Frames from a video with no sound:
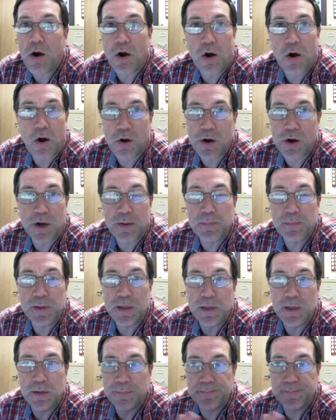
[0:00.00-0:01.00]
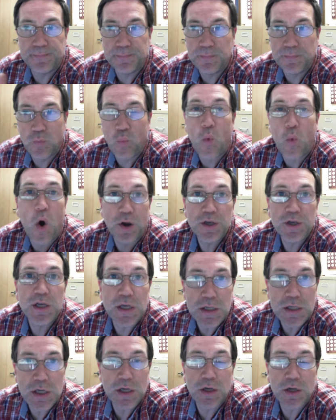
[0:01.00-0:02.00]
are going to be
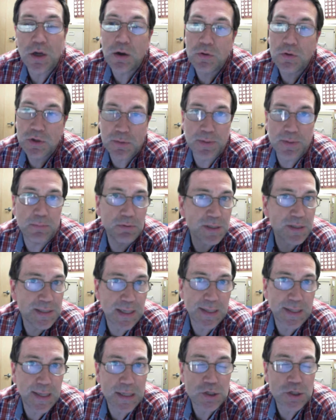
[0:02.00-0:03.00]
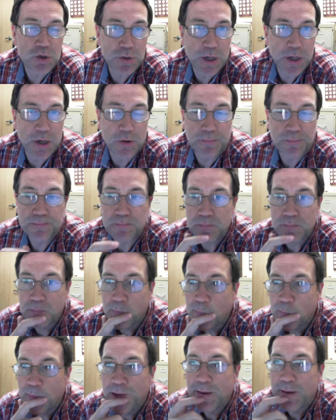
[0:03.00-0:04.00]
wanting to know to be able to say yes or no.
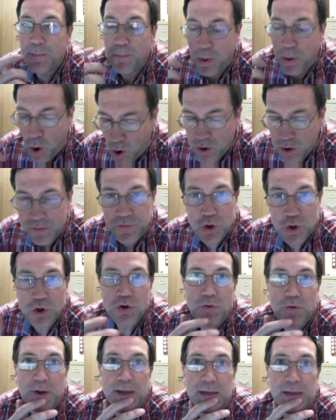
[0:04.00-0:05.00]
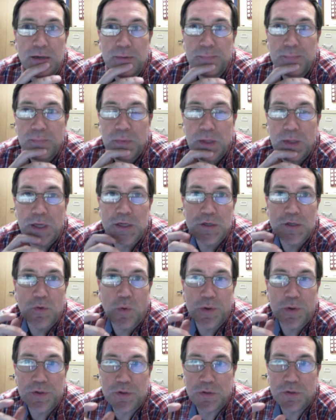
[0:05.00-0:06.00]
Part of your grade is
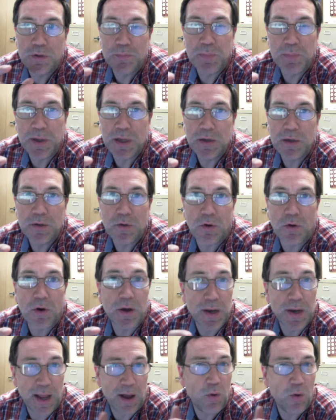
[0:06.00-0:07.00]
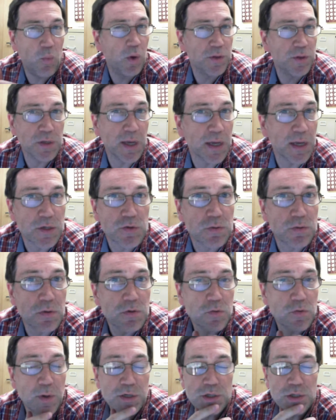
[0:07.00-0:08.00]
going to depend on how well you answer
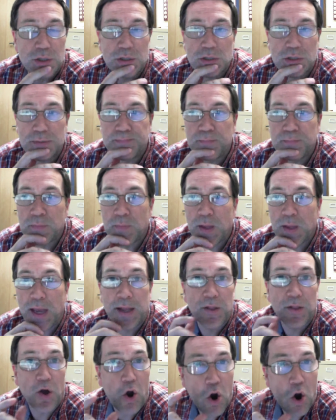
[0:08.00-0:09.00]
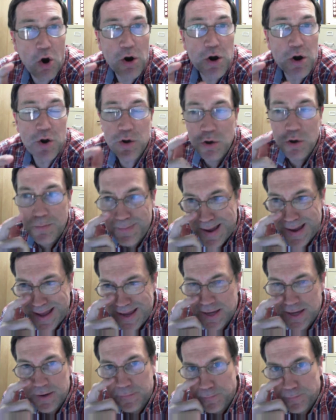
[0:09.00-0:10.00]
those questions. And the harder you
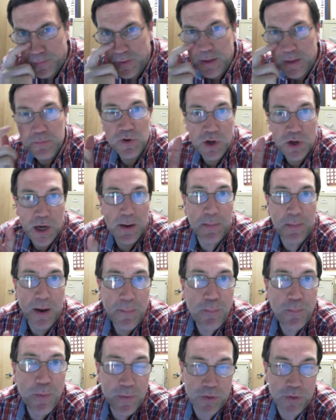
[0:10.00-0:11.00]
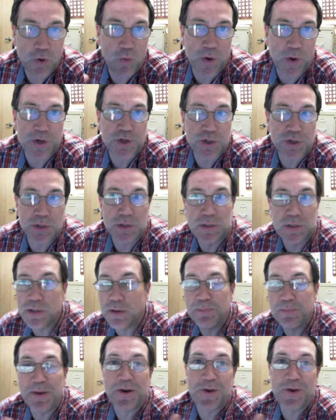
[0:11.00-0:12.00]
make it for them to come up with
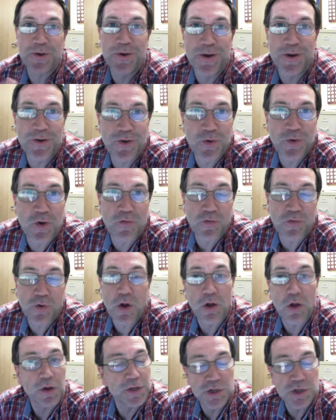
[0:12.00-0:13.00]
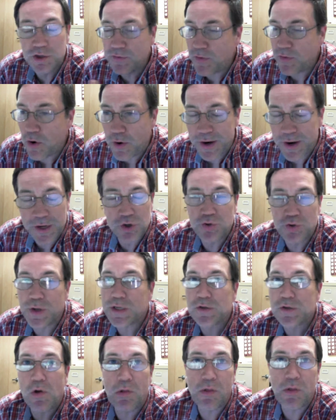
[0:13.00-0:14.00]
questions, the better you're going to do overall, because you've already
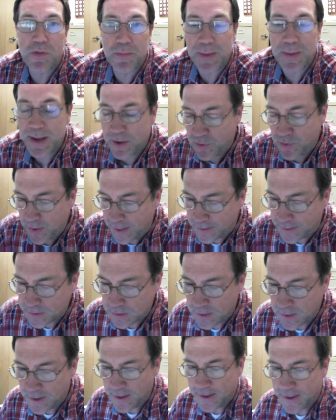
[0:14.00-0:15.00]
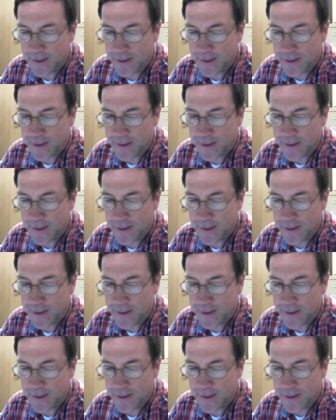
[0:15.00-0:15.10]
addressed all of the main things.